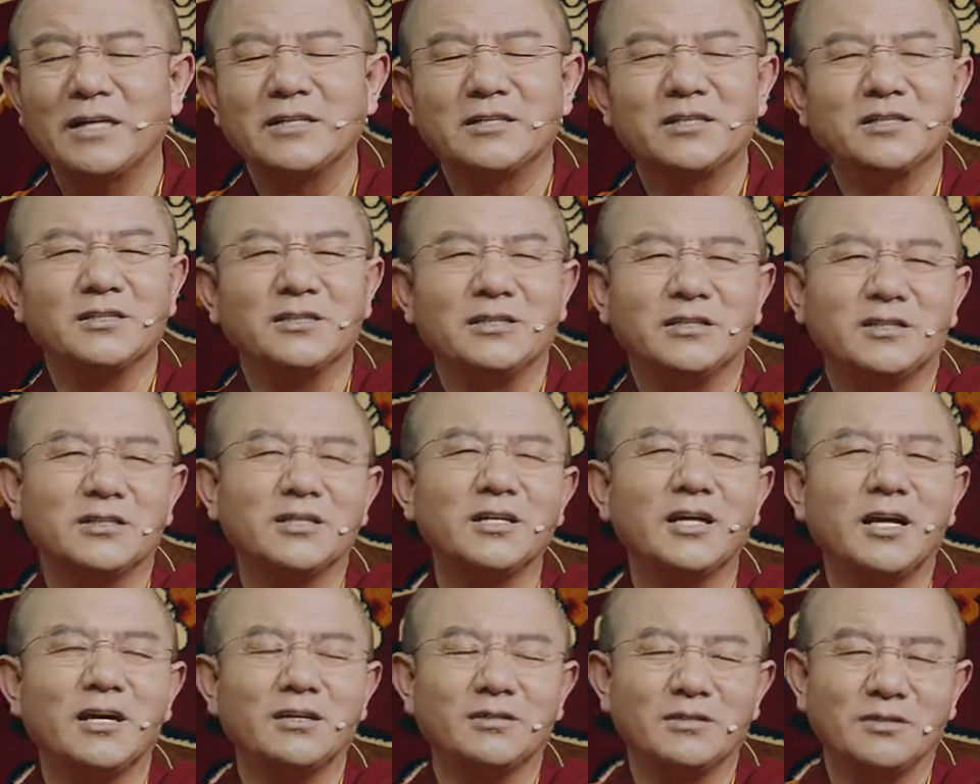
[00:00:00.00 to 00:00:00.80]
There's
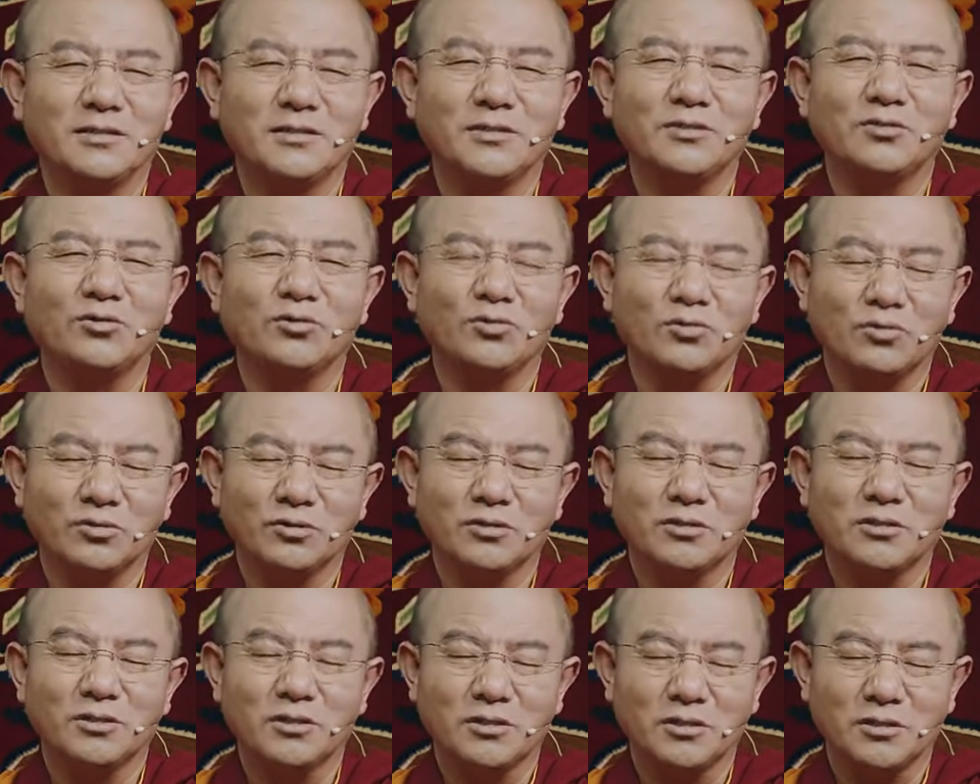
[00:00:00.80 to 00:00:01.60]
no being
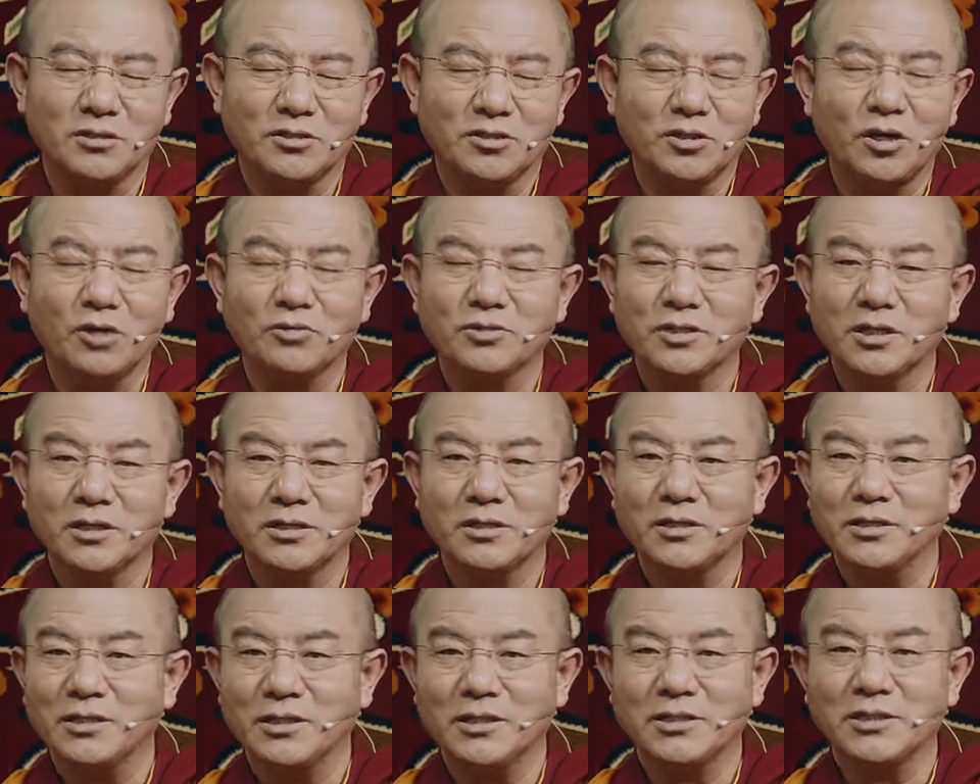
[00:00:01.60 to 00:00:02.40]
like that
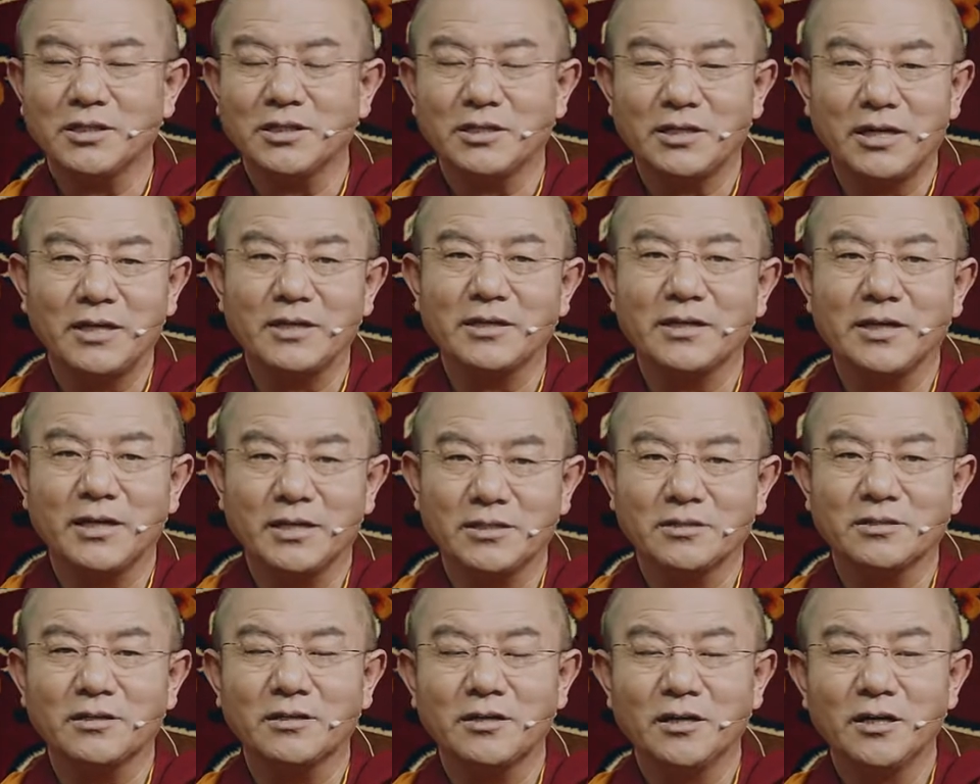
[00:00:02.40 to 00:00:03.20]
that has
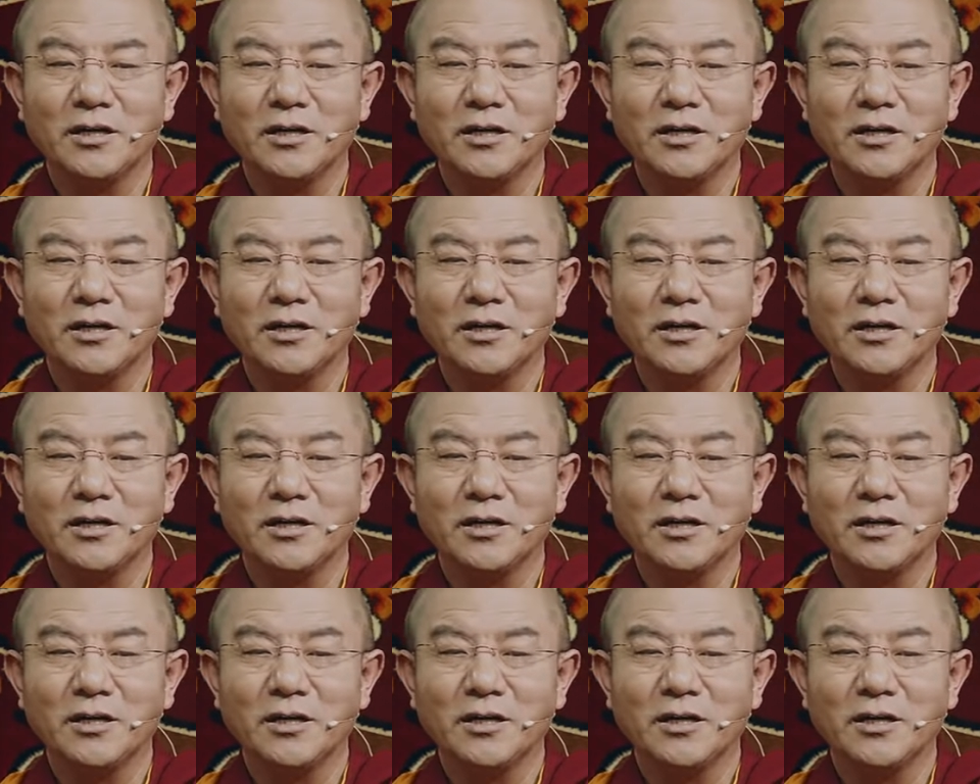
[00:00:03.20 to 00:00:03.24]
the